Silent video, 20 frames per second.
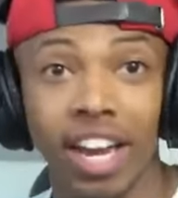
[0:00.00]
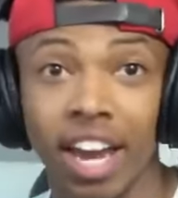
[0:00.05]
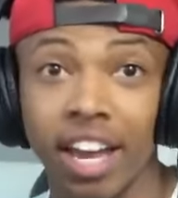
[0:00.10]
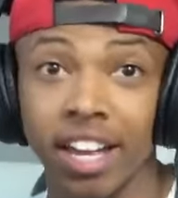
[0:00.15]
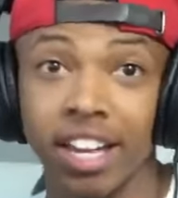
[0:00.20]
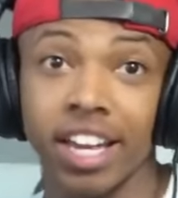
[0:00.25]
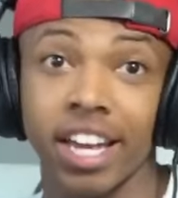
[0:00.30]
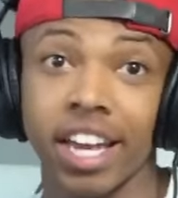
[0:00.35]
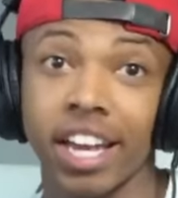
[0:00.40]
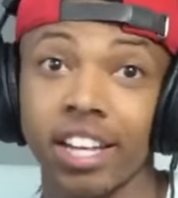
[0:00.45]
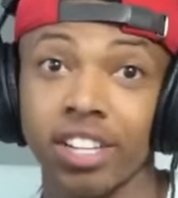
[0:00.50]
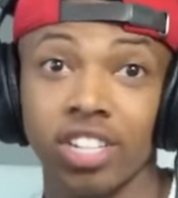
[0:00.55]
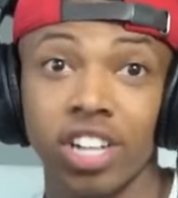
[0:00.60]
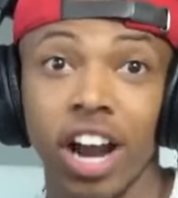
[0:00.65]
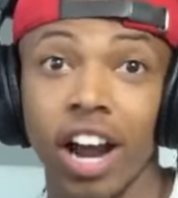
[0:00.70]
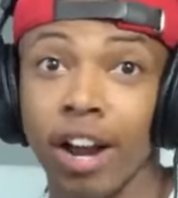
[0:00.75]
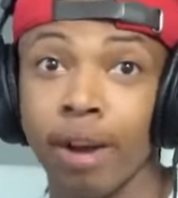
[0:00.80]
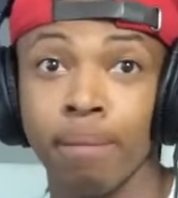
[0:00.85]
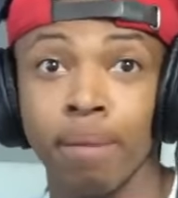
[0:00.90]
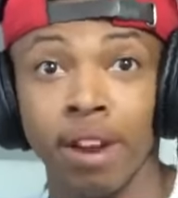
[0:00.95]
can't catch
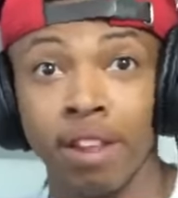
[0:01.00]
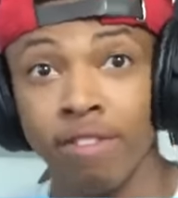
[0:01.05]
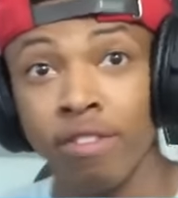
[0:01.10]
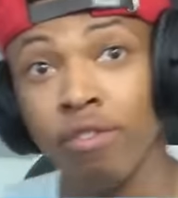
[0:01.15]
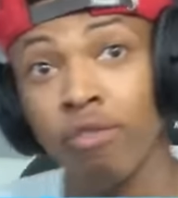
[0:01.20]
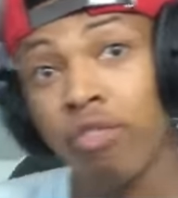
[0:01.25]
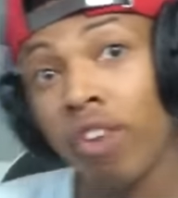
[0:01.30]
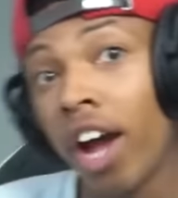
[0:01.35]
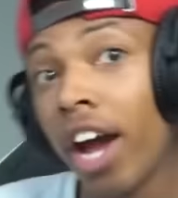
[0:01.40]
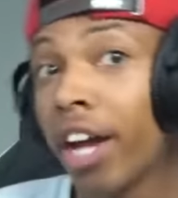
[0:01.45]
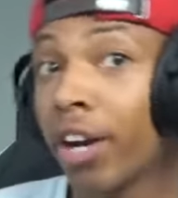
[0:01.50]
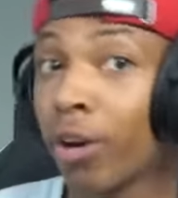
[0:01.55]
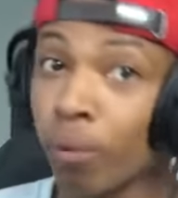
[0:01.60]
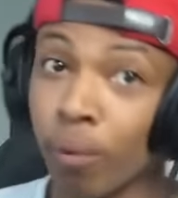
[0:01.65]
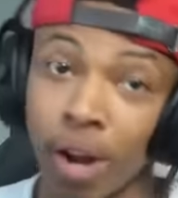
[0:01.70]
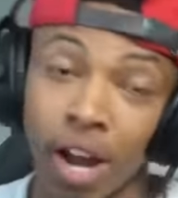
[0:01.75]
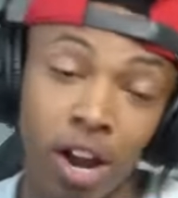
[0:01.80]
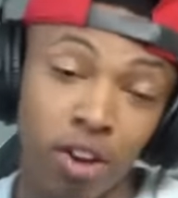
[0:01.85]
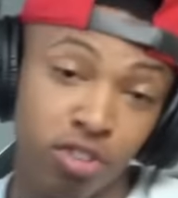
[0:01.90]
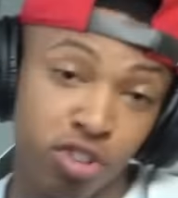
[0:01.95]
Iron Man, if he's flying
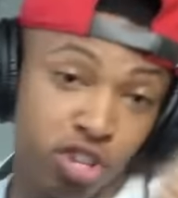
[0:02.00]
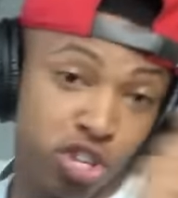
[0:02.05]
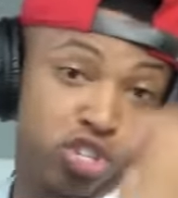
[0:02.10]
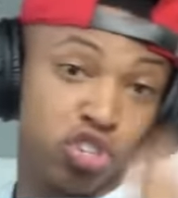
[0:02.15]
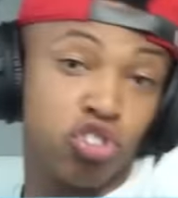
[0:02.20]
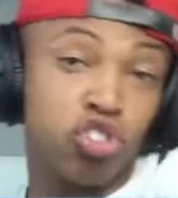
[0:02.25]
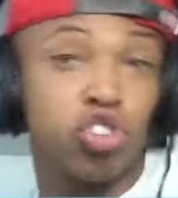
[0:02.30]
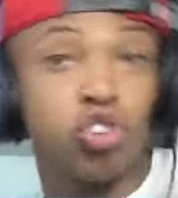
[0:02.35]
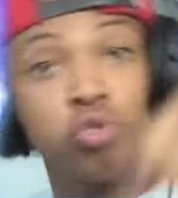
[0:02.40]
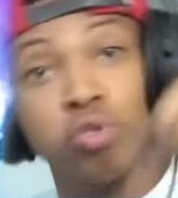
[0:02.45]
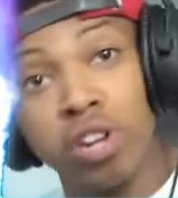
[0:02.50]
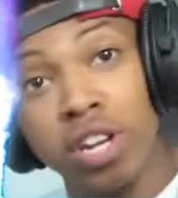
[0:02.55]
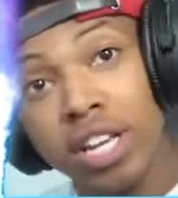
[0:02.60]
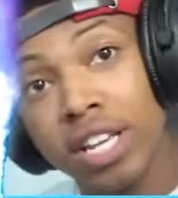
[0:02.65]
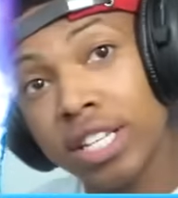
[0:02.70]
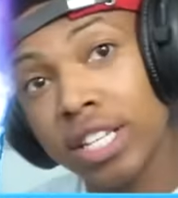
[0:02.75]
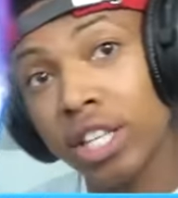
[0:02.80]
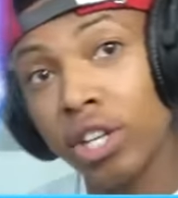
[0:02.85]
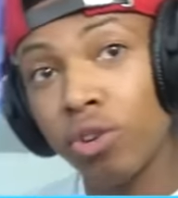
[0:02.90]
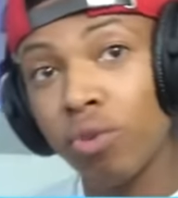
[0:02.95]
around and he's shooting
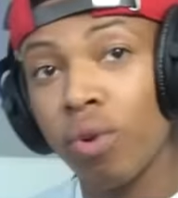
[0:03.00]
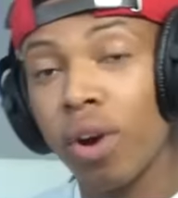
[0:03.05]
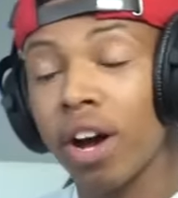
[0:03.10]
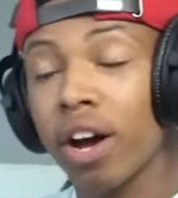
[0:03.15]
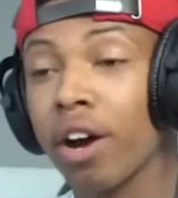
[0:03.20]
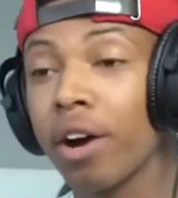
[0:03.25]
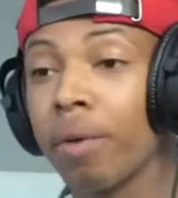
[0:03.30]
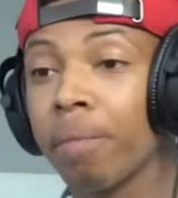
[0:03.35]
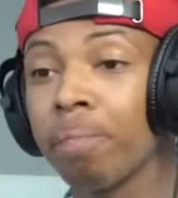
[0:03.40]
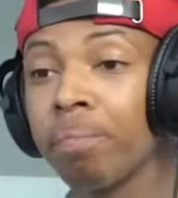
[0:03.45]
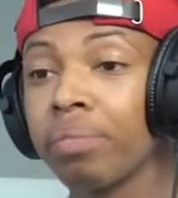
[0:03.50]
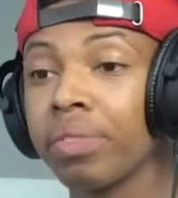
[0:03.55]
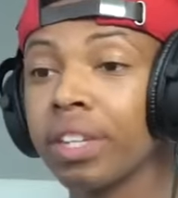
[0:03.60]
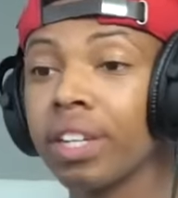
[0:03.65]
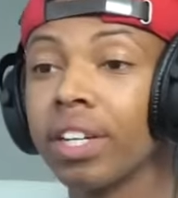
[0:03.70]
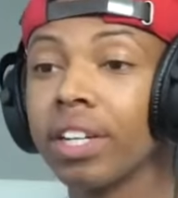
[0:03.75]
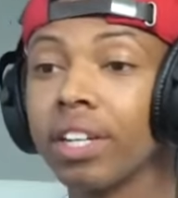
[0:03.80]
his little, um,